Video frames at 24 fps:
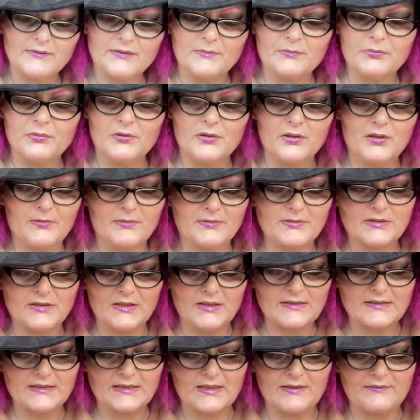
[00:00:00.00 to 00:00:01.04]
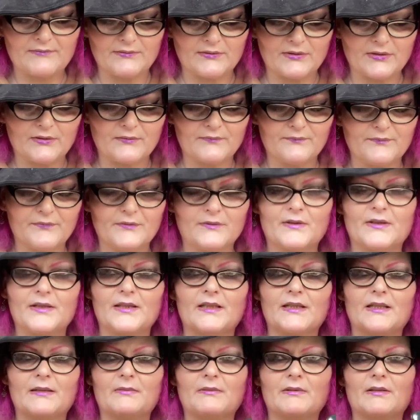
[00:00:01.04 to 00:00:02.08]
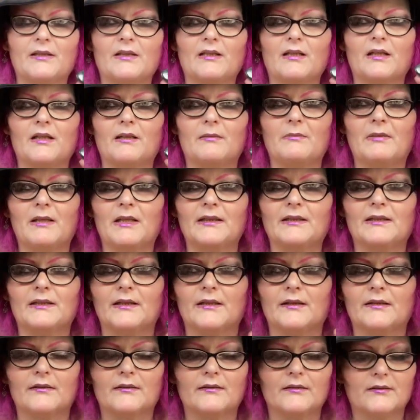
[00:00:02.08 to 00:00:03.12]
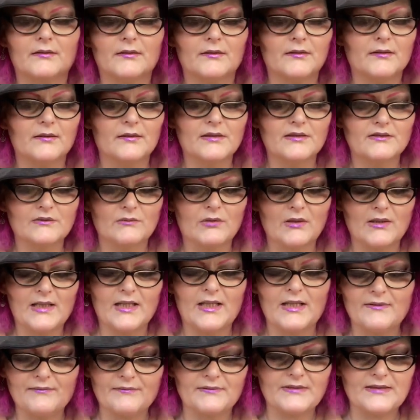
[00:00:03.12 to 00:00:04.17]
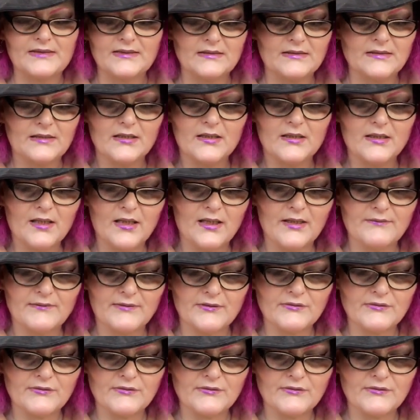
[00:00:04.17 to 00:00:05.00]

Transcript: you put hermetite together, you can feel that it could be like a magnet. It's quite a heavy